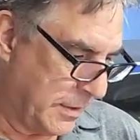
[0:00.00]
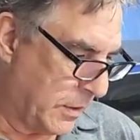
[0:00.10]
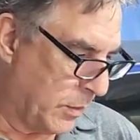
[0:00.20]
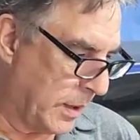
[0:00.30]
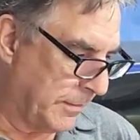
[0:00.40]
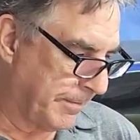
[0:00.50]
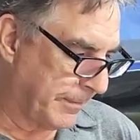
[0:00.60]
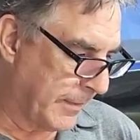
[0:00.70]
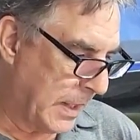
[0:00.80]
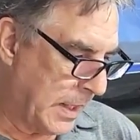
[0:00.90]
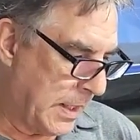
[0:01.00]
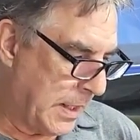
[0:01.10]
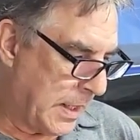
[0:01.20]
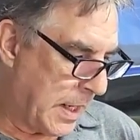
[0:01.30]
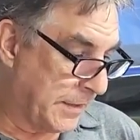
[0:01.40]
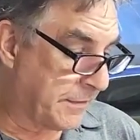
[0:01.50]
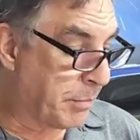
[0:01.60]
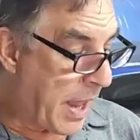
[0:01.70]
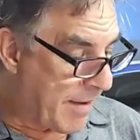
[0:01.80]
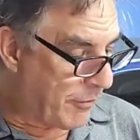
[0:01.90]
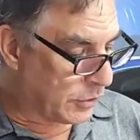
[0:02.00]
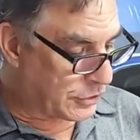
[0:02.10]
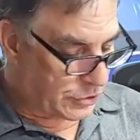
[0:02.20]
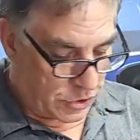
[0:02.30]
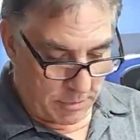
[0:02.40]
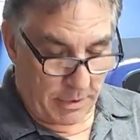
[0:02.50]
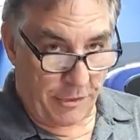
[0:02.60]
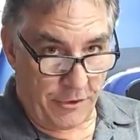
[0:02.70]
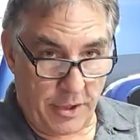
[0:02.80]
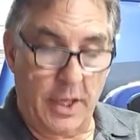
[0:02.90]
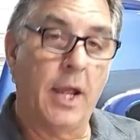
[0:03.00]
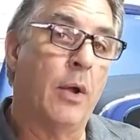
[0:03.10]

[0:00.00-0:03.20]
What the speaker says: Oh well. Supply voltage, terminal 30.